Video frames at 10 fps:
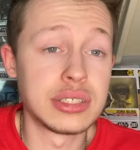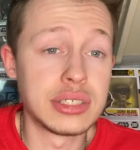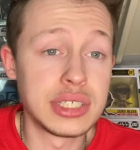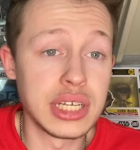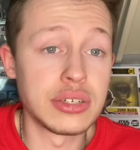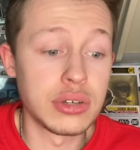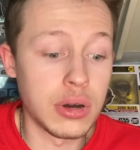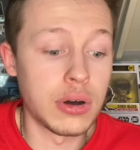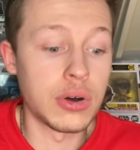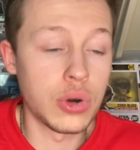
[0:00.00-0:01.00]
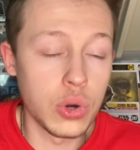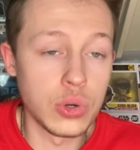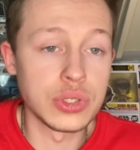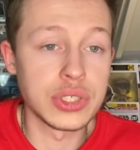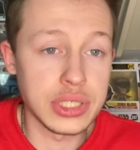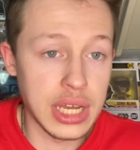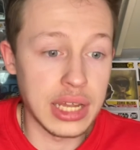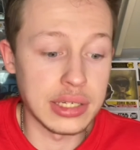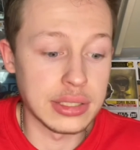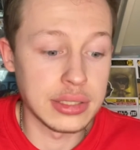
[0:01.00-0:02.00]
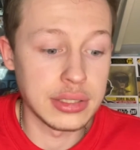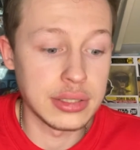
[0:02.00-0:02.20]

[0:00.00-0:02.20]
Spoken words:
did not understand